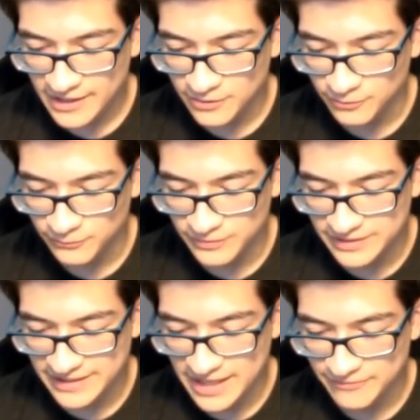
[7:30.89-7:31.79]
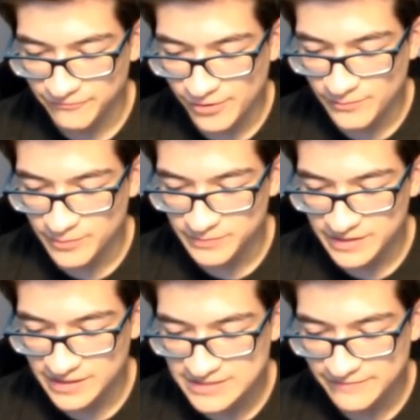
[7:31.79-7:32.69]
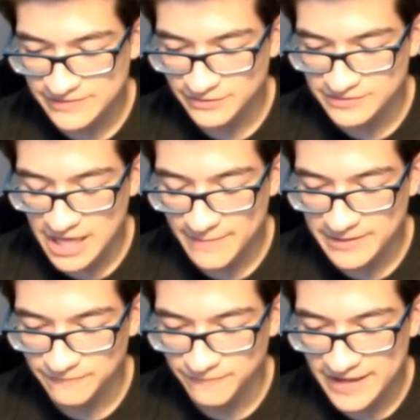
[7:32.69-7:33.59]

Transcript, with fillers: I couldn't really get it from him because every single time I